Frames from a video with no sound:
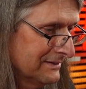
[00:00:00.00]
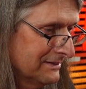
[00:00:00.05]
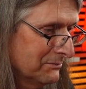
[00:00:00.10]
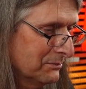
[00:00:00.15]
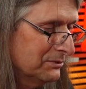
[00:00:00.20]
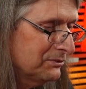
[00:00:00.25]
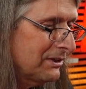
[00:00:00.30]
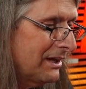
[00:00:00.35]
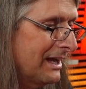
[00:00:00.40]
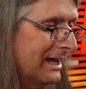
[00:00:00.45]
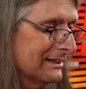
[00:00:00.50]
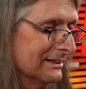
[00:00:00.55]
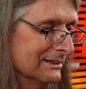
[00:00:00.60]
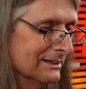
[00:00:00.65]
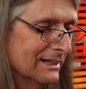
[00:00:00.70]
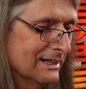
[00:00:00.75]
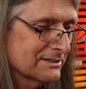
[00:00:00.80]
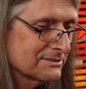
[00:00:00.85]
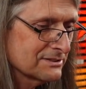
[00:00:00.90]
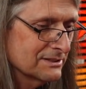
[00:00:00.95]
Which I had the
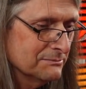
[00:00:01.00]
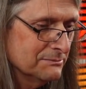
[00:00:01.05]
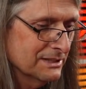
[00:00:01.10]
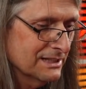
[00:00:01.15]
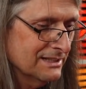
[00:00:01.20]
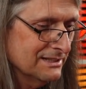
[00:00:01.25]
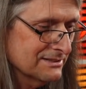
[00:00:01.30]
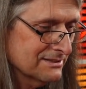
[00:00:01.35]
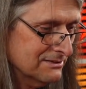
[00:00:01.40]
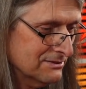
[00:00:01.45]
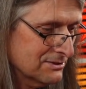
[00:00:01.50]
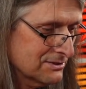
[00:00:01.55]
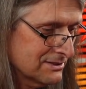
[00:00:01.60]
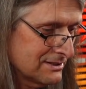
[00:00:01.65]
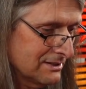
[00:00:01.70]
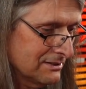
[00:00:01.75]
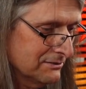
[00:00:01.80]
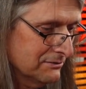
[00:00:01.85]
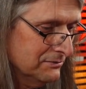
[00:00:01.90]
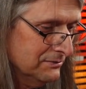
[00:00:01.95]
last time. Nikki's just
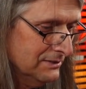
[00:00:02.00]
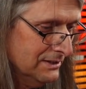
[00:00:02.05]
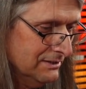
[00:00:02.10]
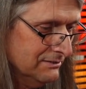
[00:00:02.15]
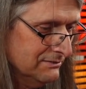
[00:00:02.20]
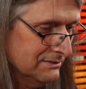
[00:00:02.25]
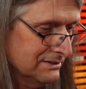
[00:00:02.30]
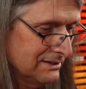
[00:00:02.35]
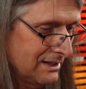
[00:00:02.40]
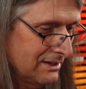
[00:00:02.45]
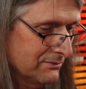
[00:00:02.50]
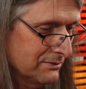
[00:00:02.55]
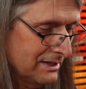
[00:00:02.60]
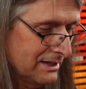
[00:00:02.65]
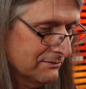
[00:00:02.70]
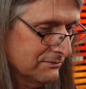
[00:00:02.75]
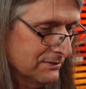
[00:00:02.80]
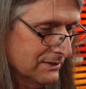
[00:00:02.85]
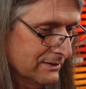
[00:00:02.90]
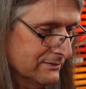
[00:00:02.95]
down to 5, and David
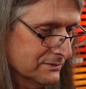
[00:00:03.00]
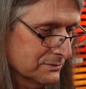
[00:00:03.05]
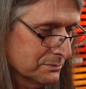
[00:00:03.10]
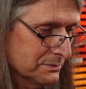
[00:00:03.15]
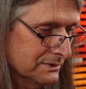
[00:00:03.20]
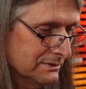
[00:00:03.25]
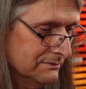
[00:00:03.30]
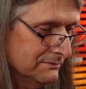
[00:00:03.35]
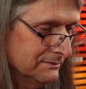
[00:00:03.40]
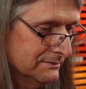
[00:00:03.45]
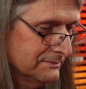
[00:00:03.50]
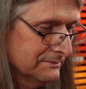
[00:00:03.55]
had 5 as well.